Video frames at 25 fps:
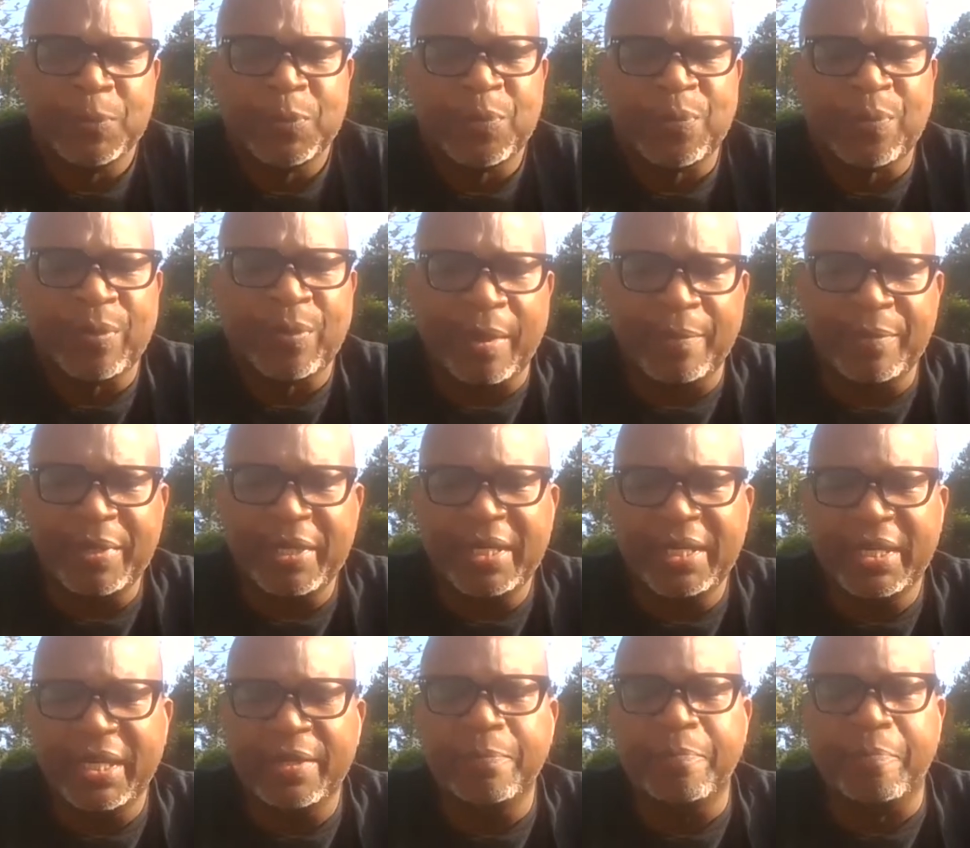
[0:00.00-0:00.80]
I
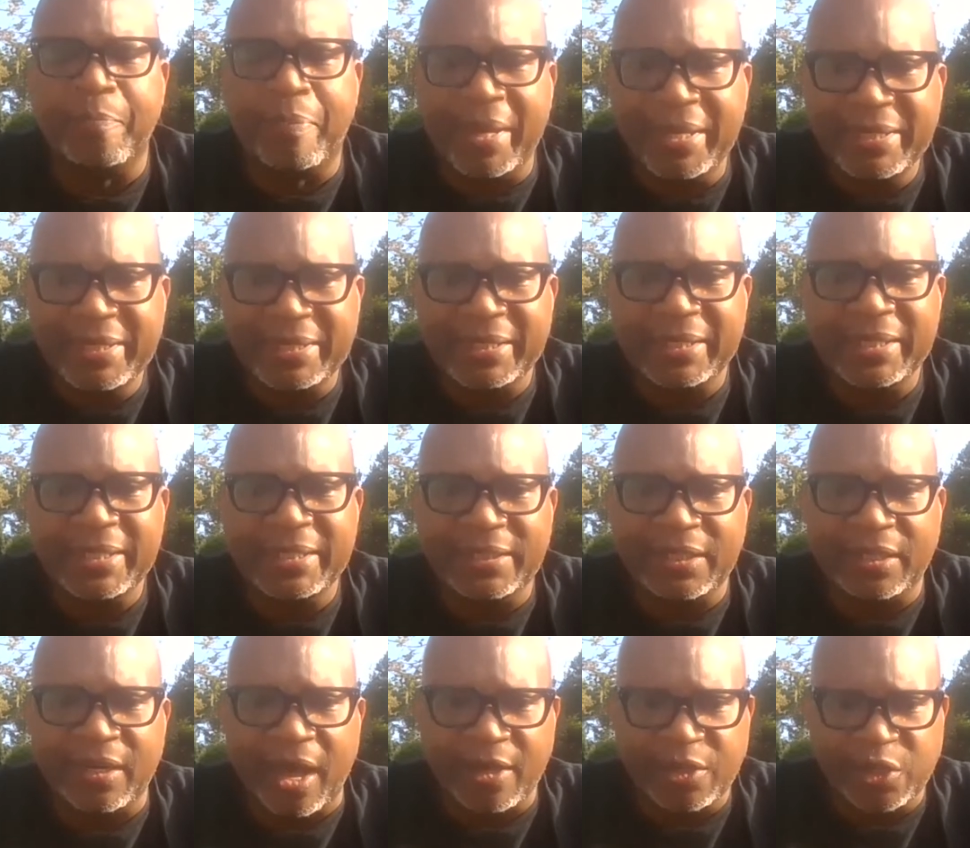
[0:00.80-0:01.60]
mean, in business
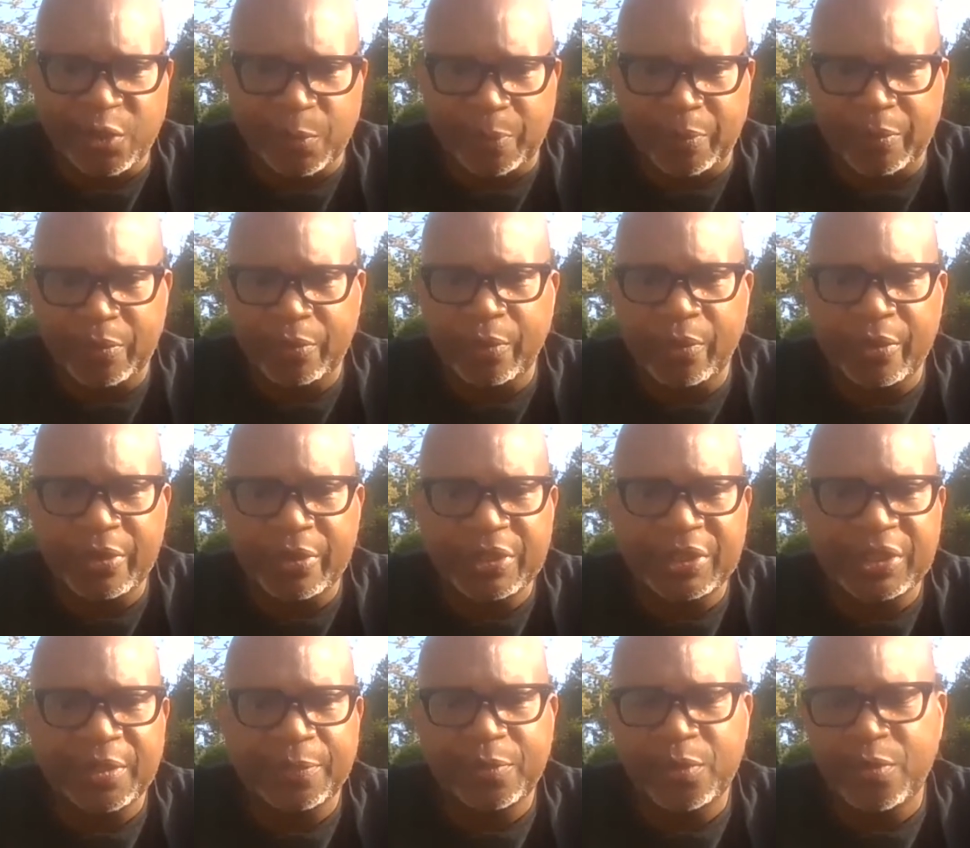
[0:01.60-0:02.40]
and
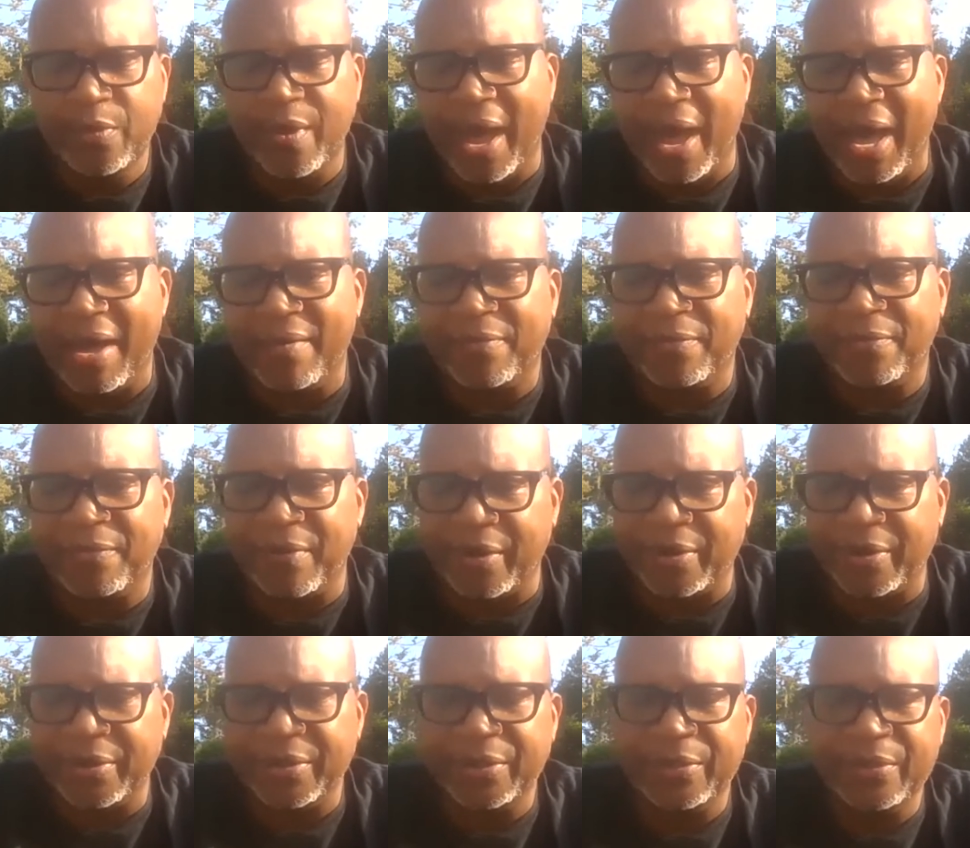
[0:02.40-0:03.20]
entrepreneurship, you have
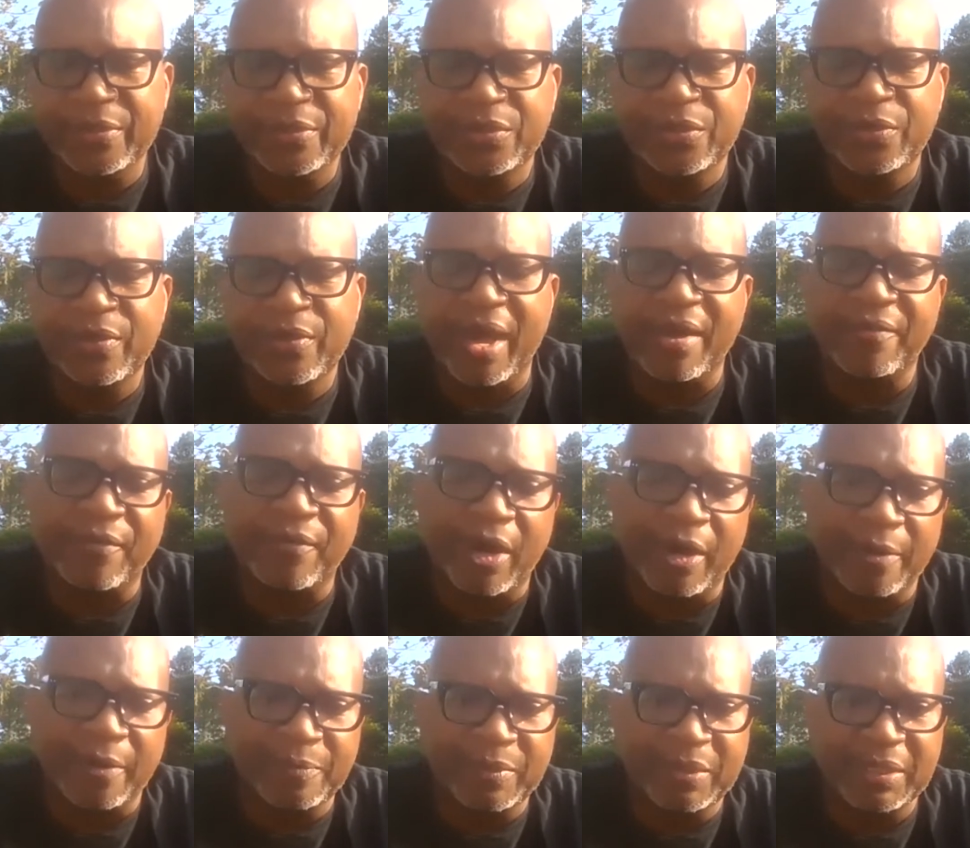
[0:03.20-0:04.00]
failures, you have
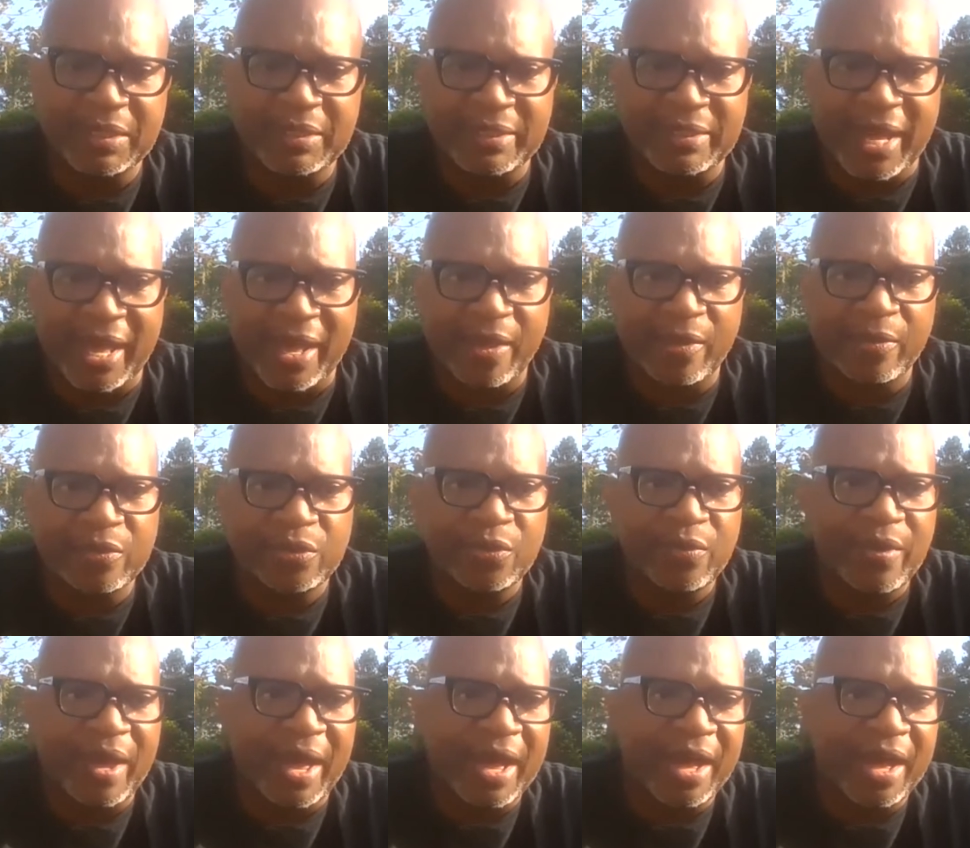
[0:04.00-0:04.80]
ups and downs,
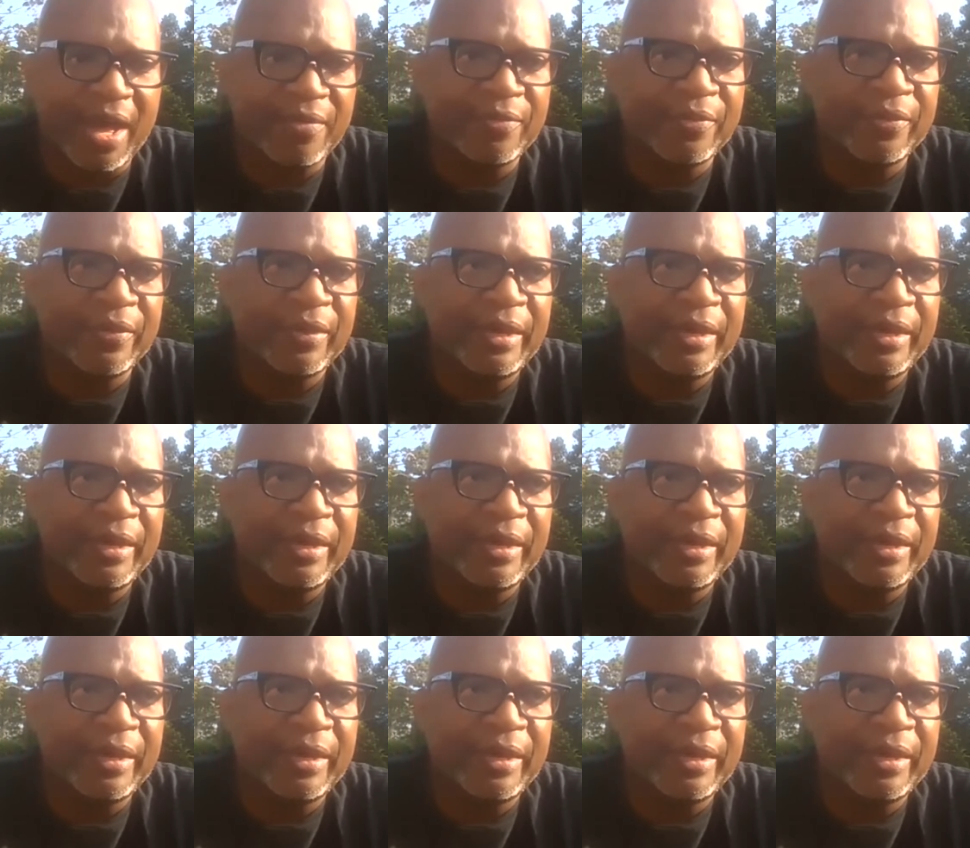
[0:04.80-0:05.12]
you have,